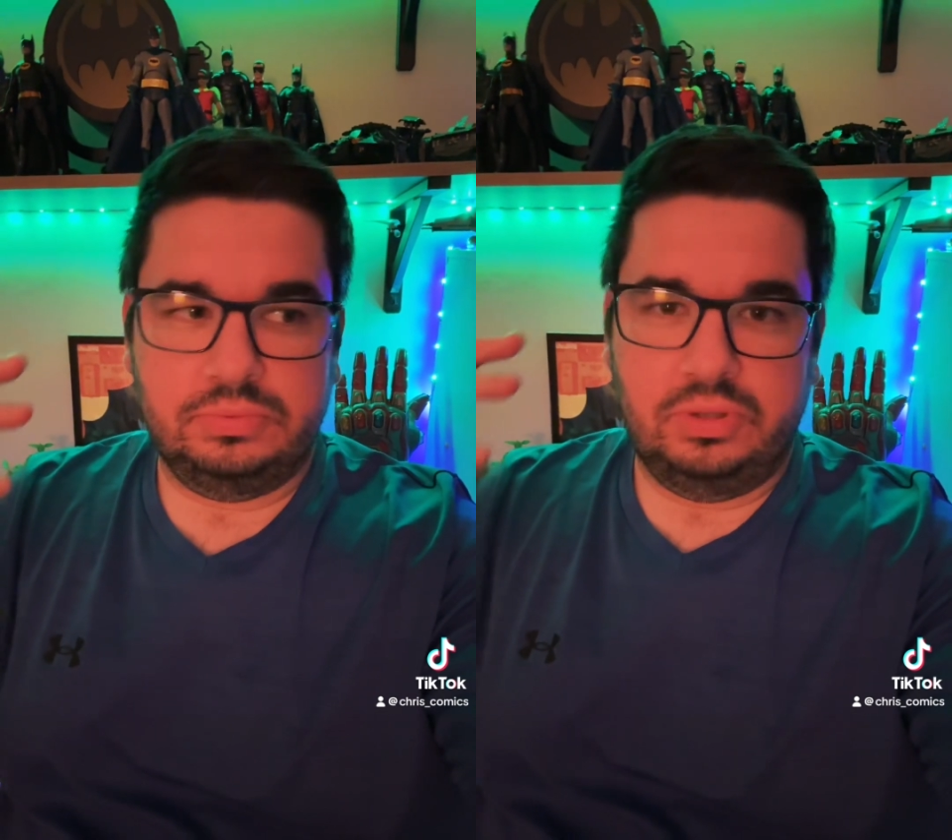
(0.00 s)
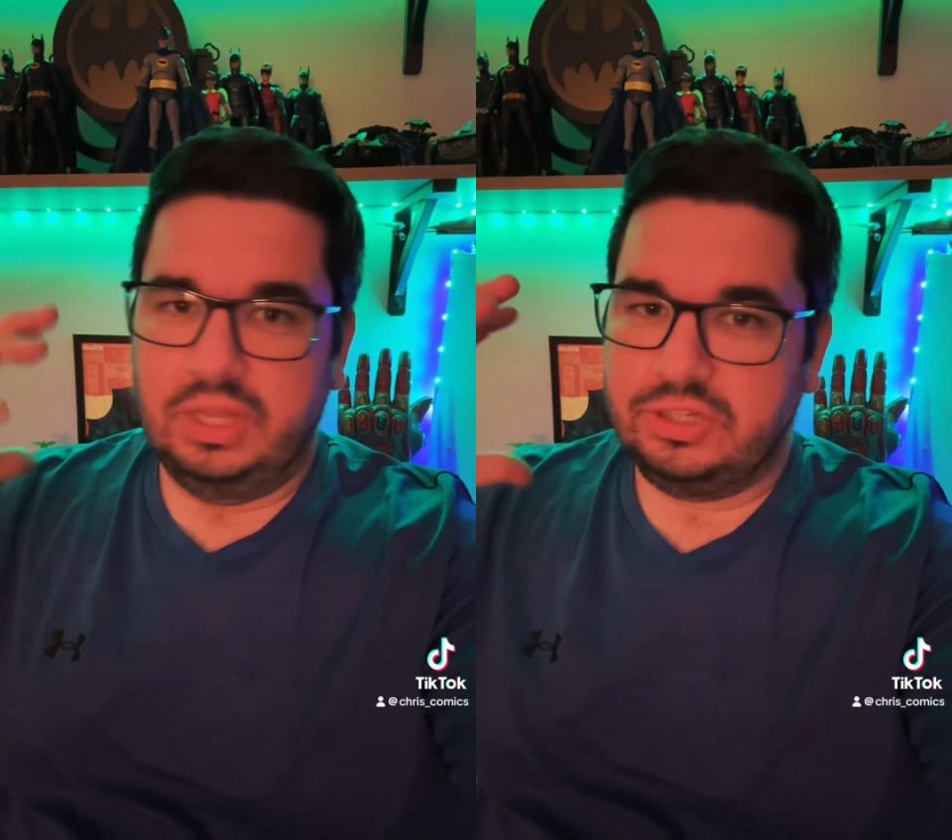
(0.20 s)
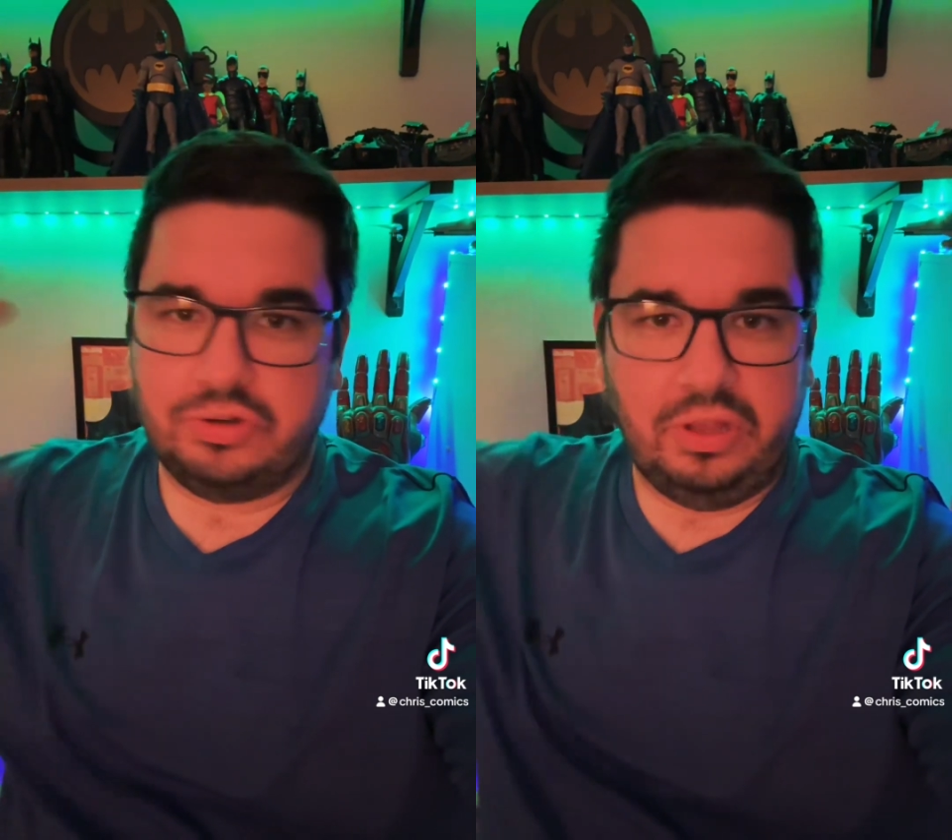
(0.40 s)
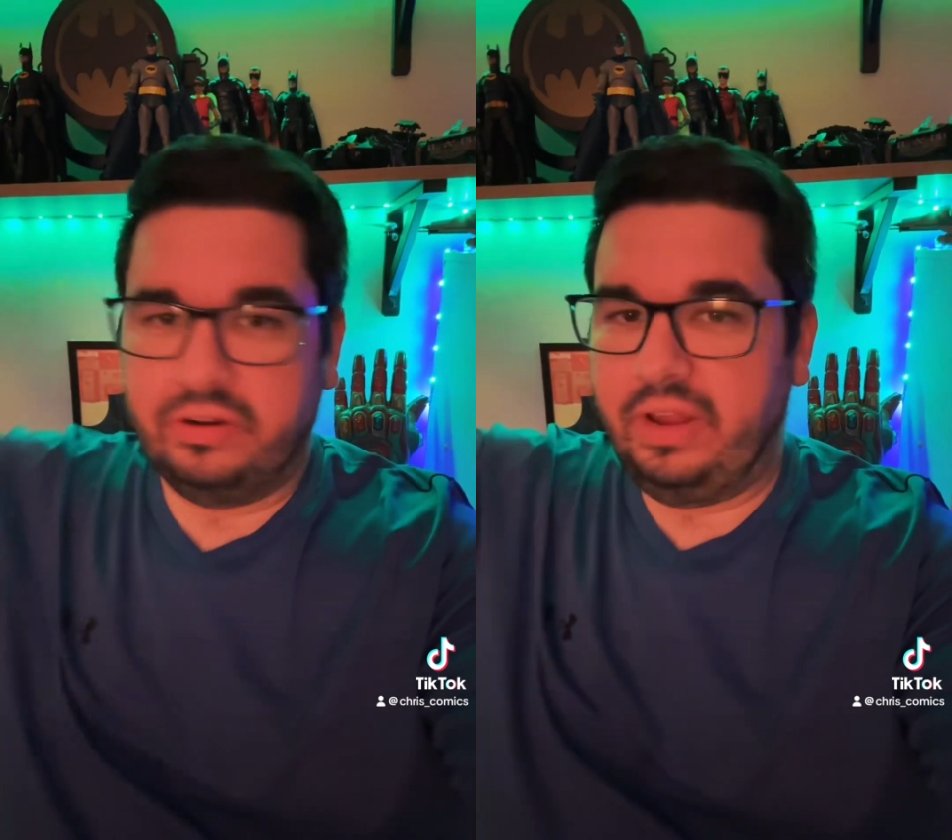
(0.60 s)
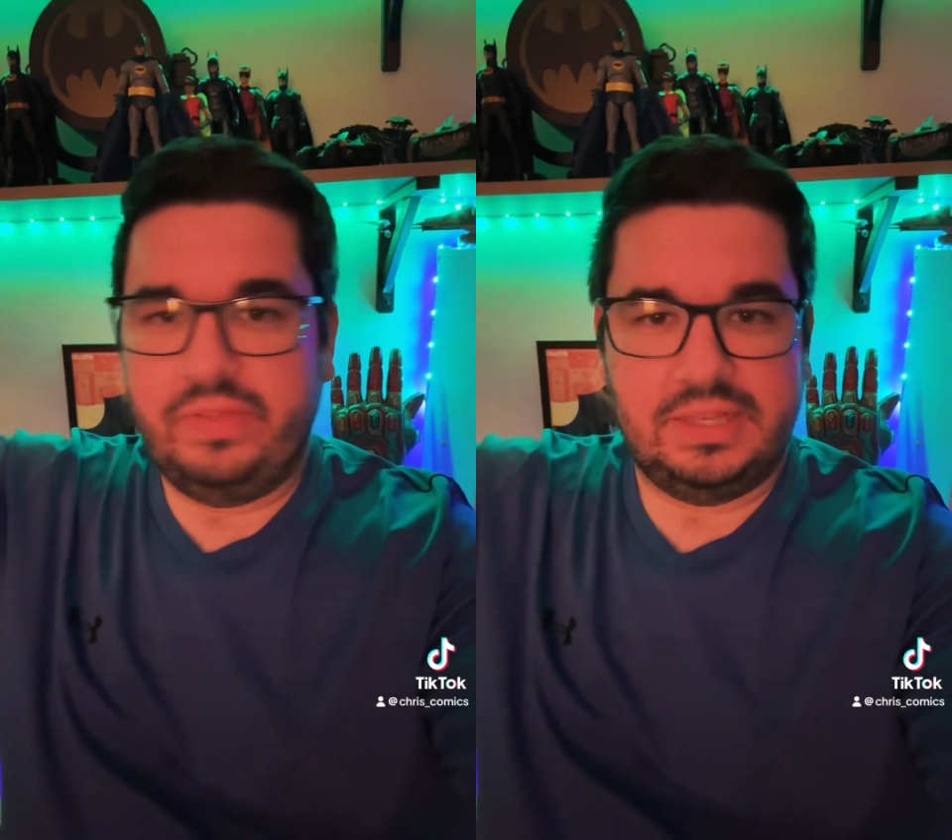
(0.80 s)
this
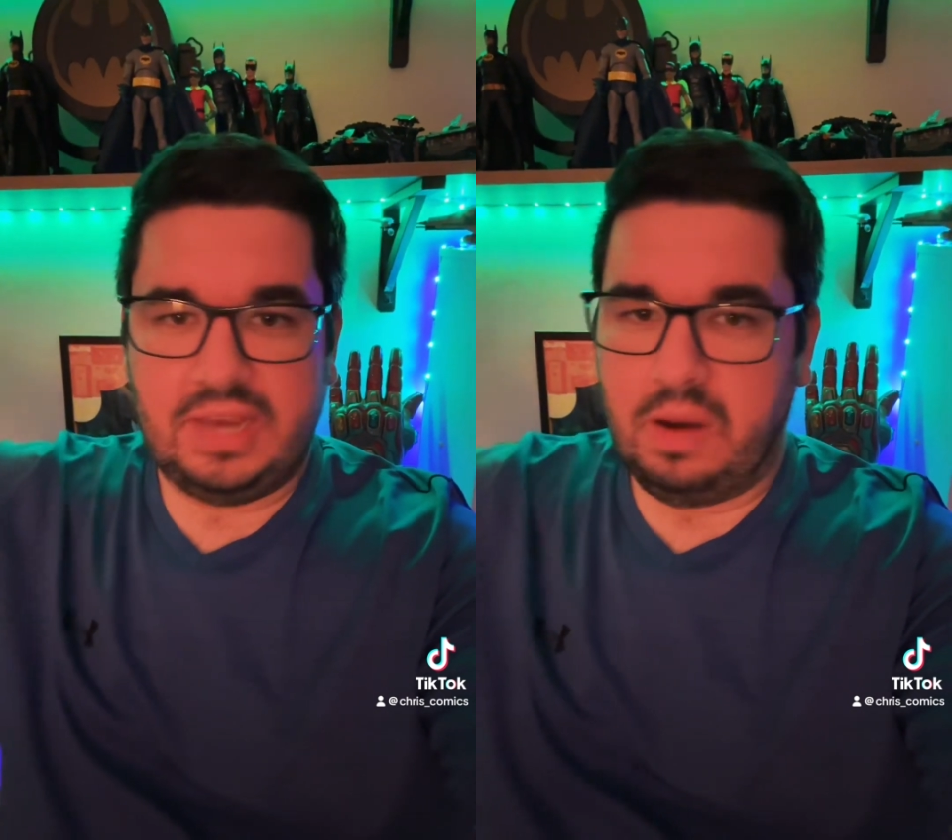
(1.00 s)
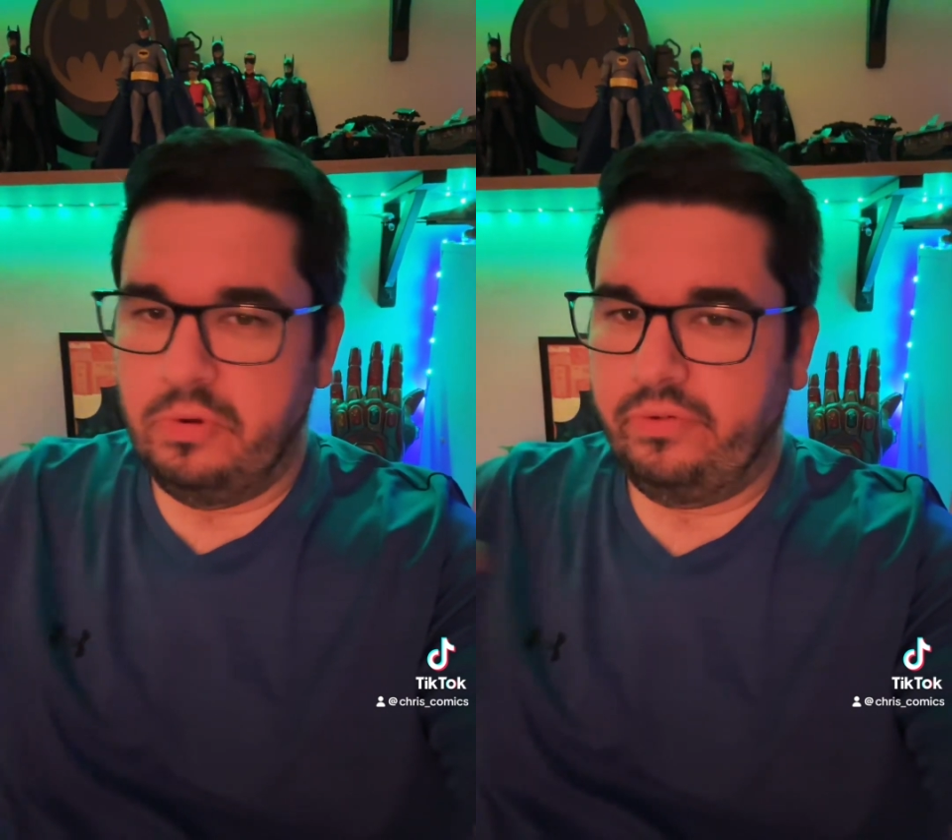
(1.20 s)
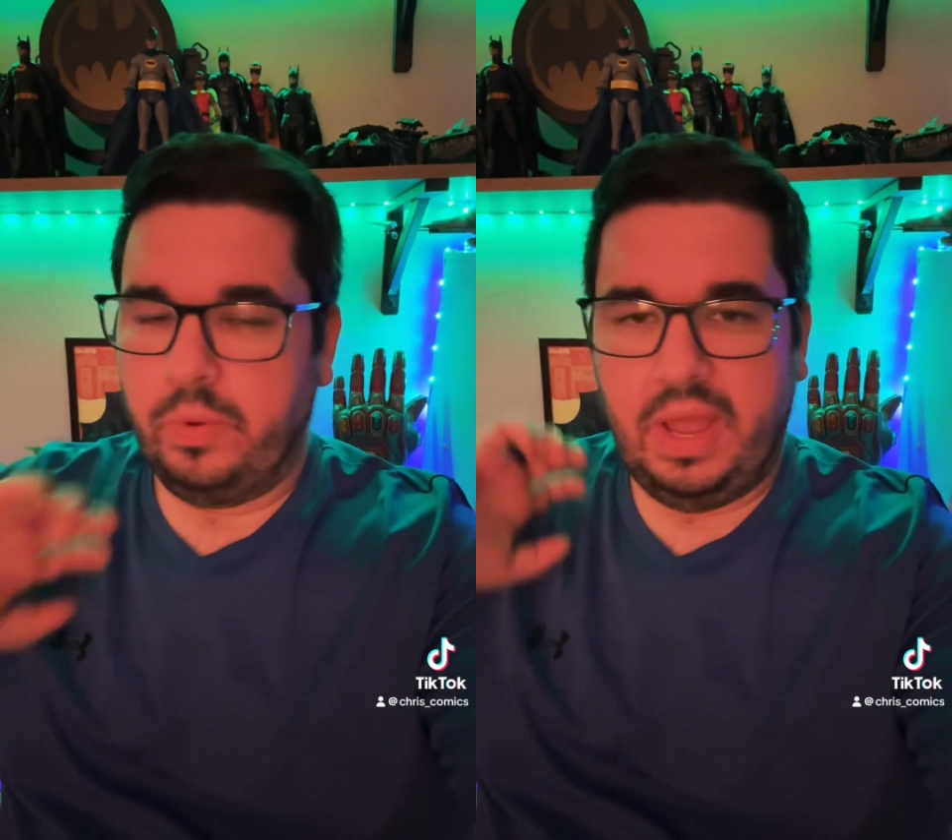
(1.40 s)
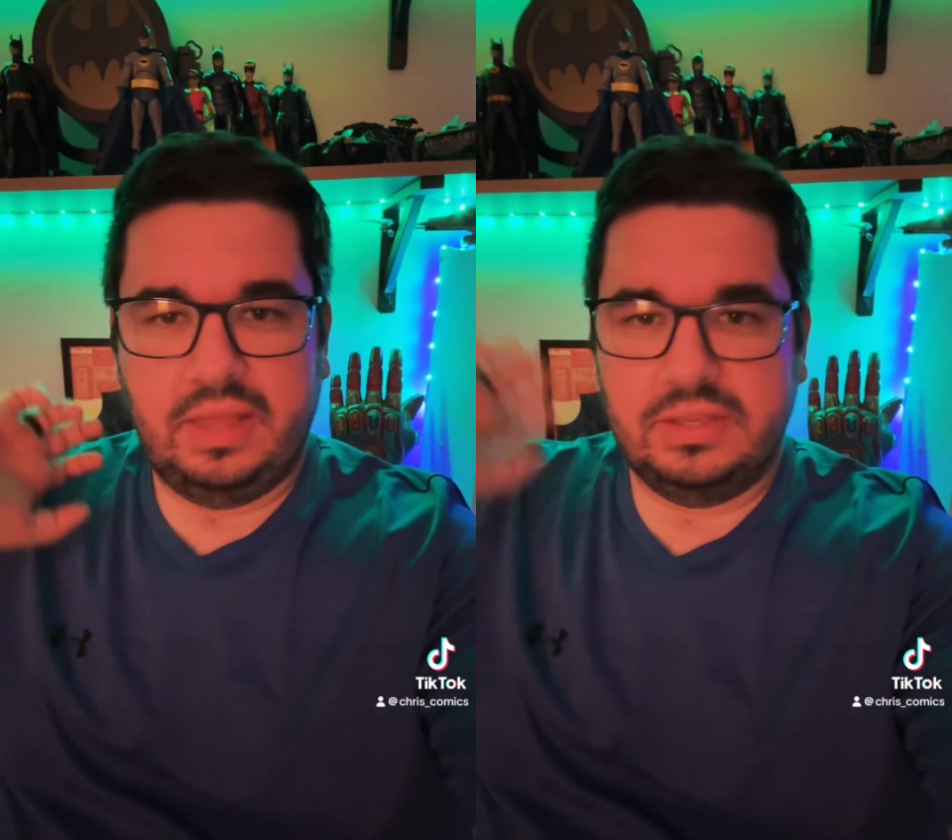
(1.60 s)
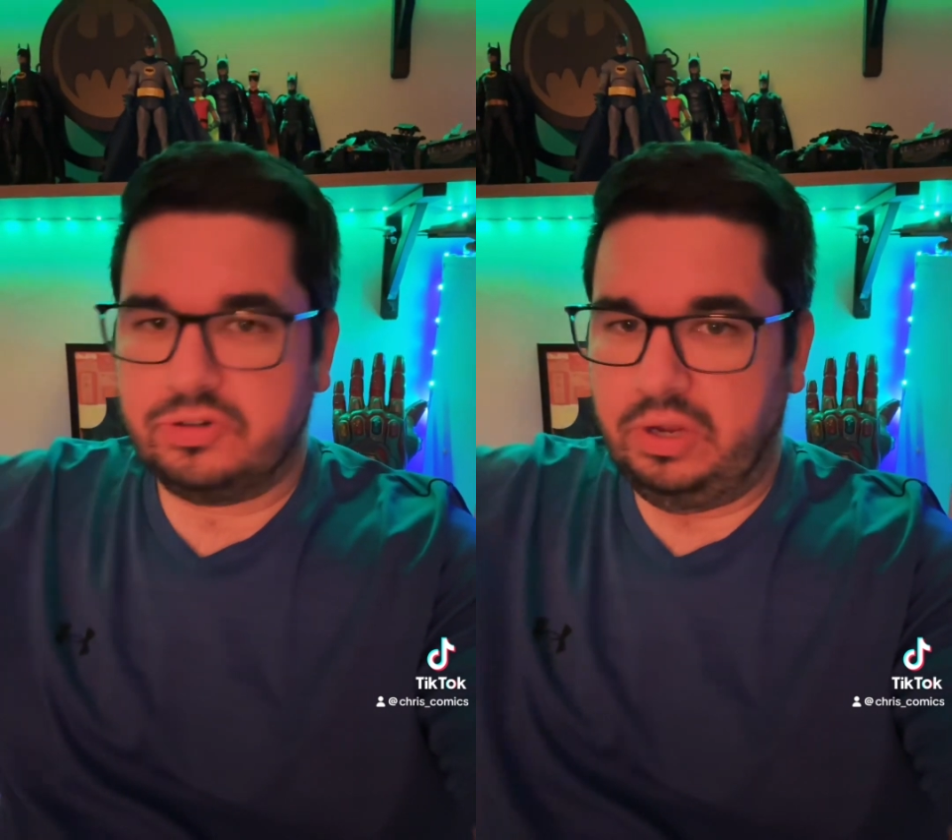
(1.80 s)
trailer gave the entire movie away,
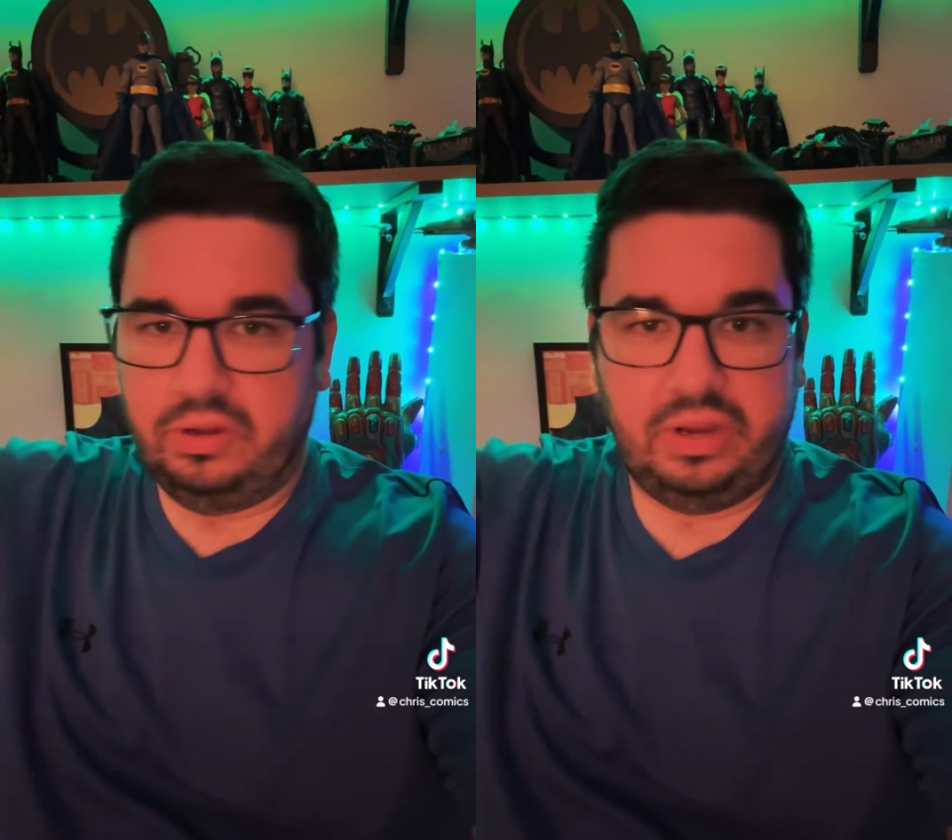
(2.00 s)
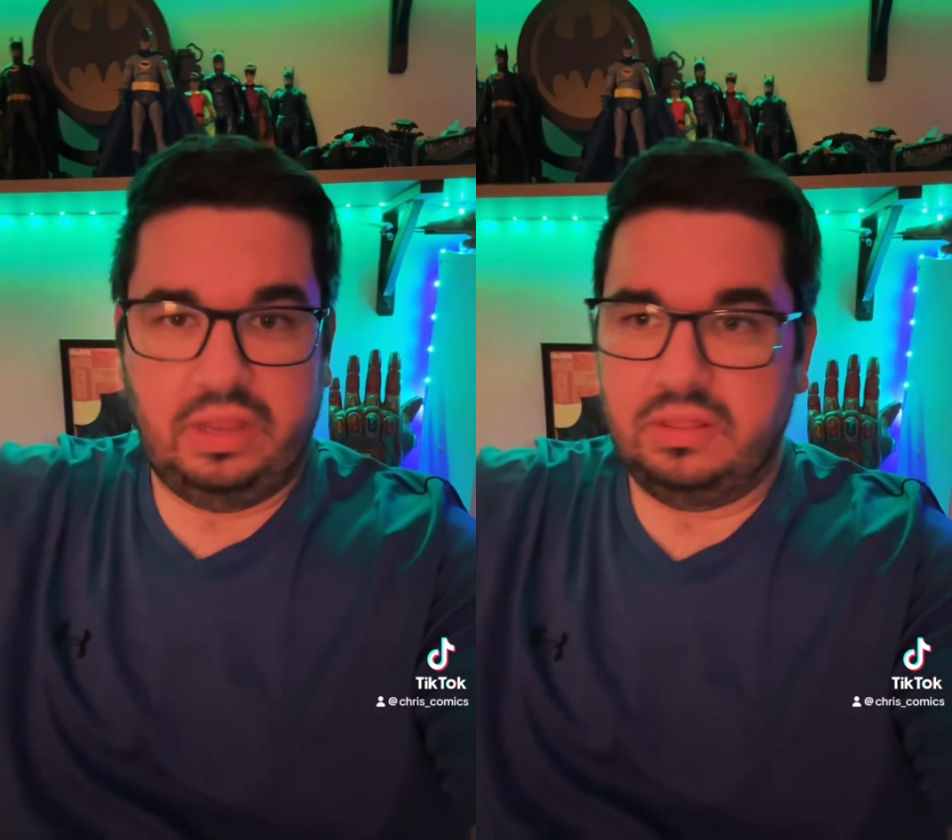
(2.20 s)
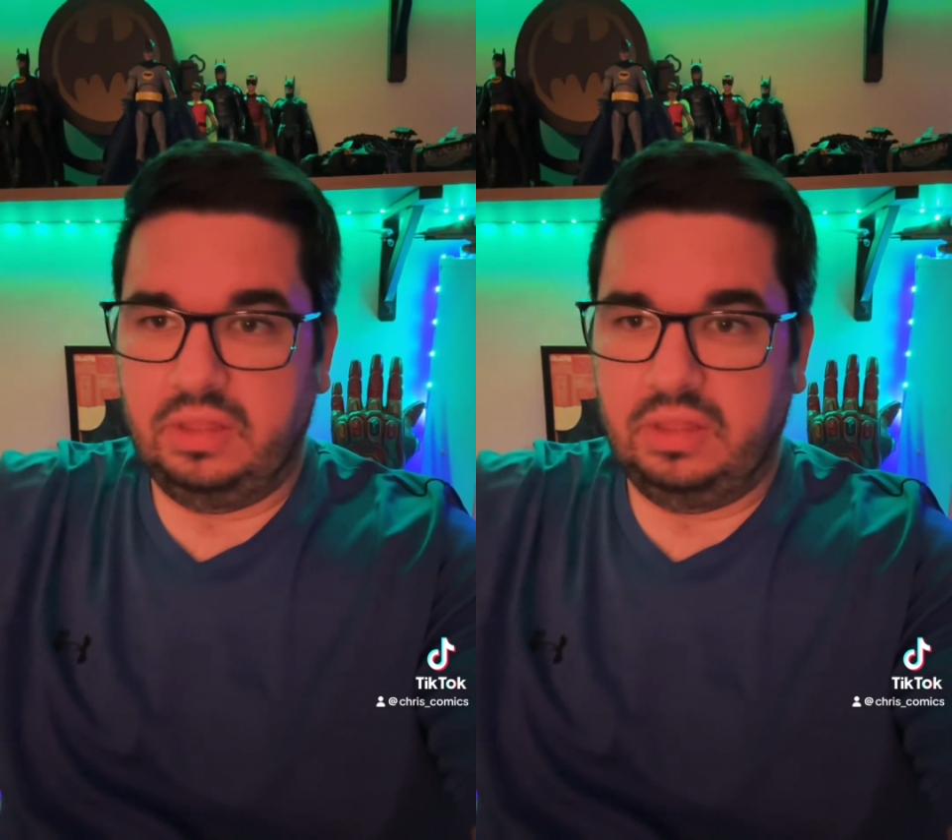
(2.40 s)
this trailer gave,